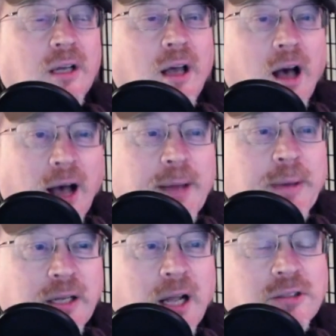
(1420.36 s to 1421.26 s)
I
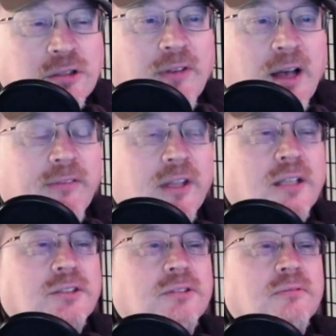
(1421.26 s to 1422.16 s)
may not survive
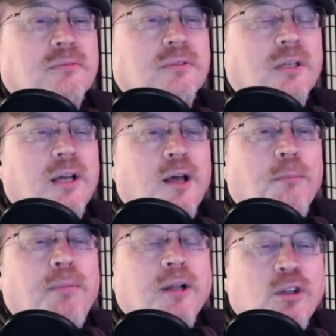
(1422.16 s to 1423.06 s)
this,
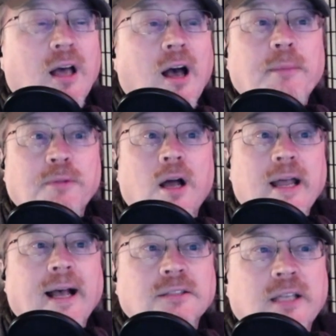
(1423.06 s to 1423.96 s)
but I'm not
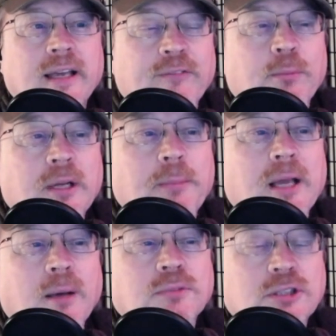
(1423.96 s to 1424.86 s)
asking everybody to
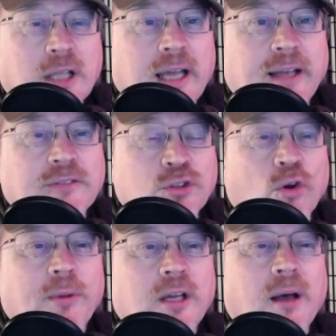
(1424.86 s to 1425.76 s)
become slaves
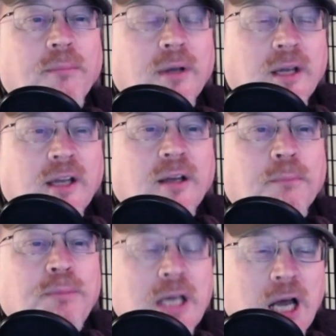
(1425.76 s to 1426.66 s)
or become
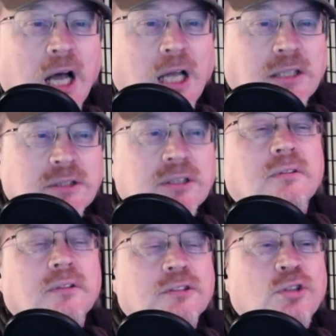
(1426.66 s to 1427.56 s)
peons
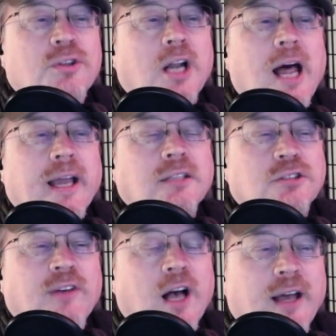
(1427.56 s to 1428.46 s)
so that I can
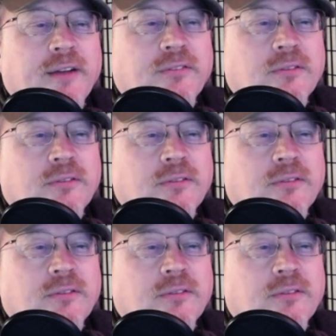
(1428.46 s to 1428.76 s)
survive.